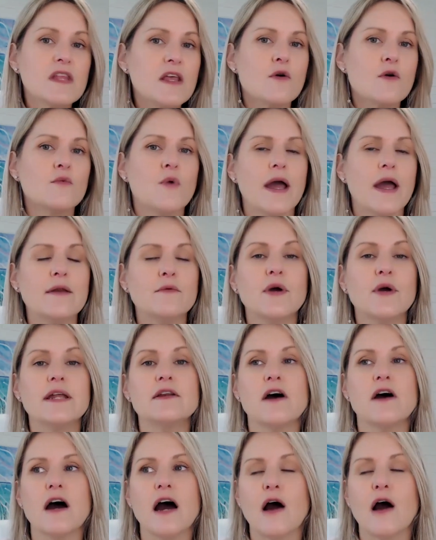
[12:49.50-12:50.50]
when we're
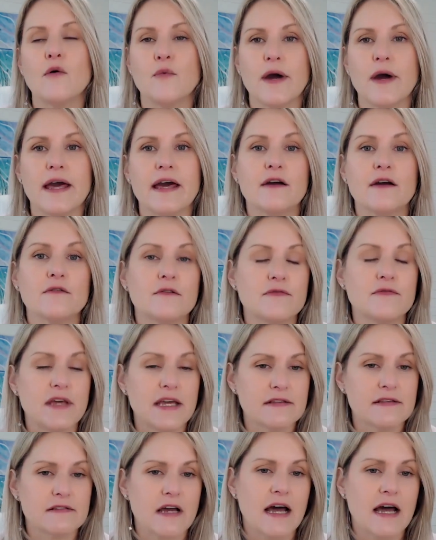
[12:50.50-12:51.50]
not aware of
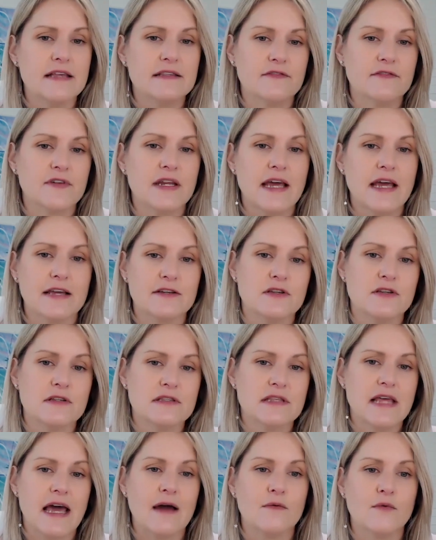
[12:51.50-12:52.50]
these kinds of connections
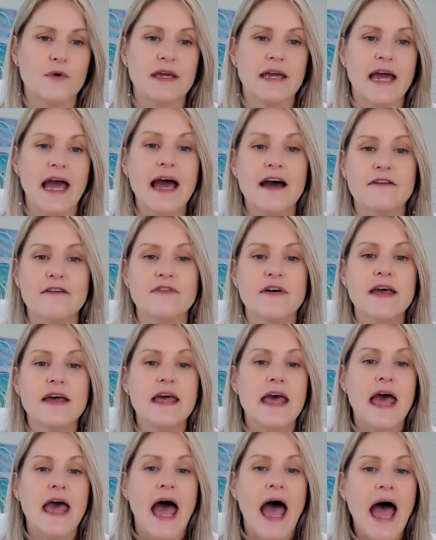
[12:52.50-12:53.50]
that we have
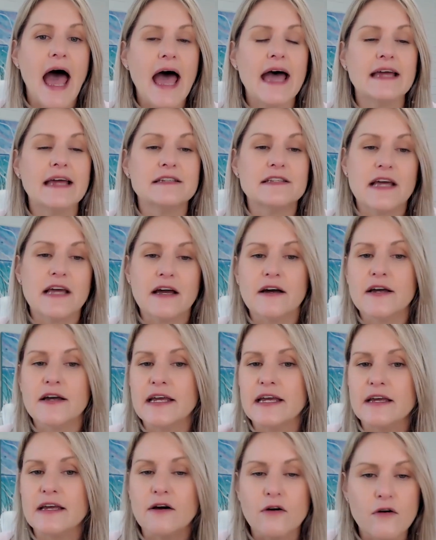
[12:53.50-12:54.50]
and
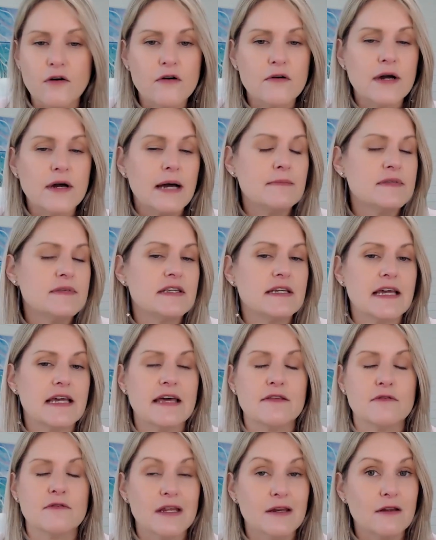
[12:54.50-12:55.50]
it all comes
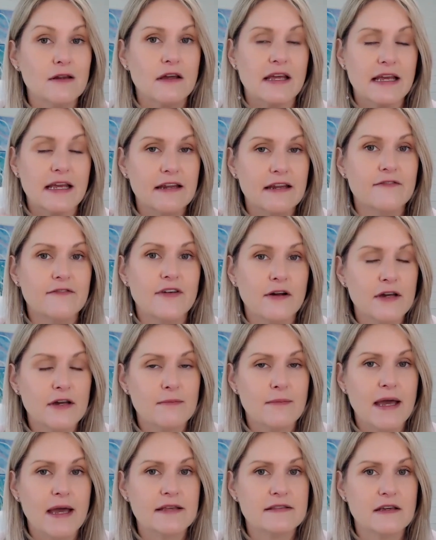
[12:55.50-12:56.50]
together in a, in a very
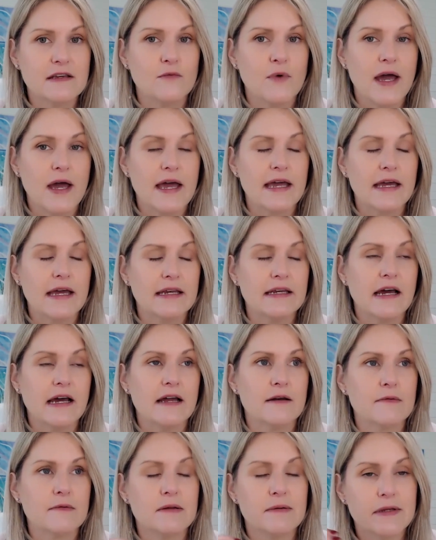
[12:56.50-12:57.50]
amazing way. And
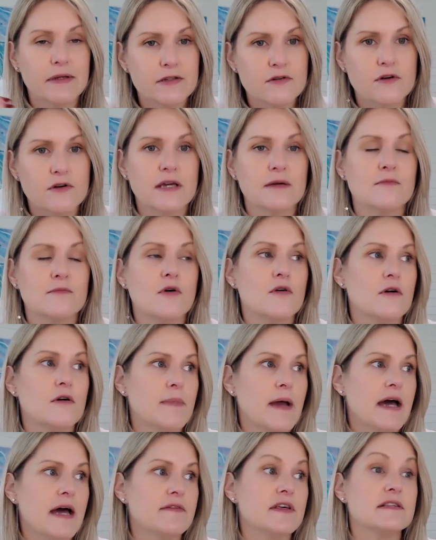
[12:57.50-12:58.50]
I'm going to be talking more
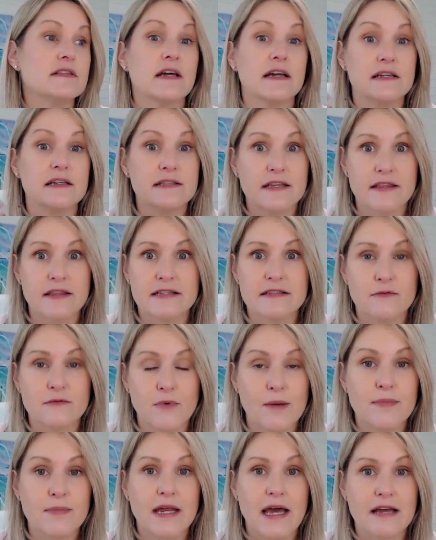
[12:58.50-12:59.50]
about this. Like I said, there's a
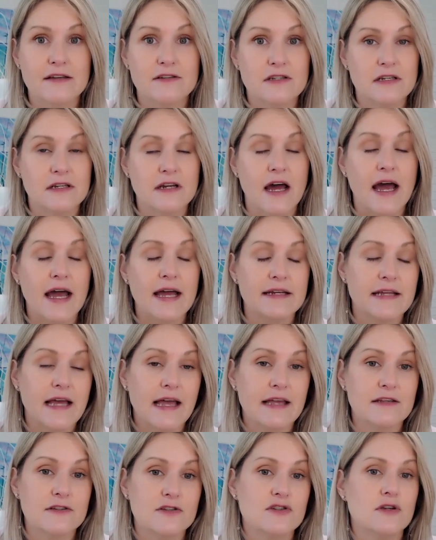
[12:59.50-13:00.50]
webinar tonight,
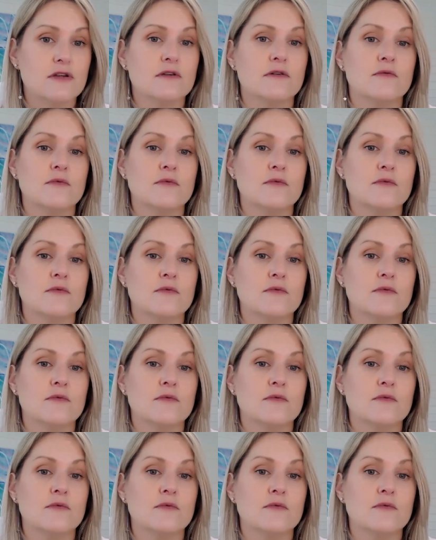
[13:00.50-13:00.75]
Ancient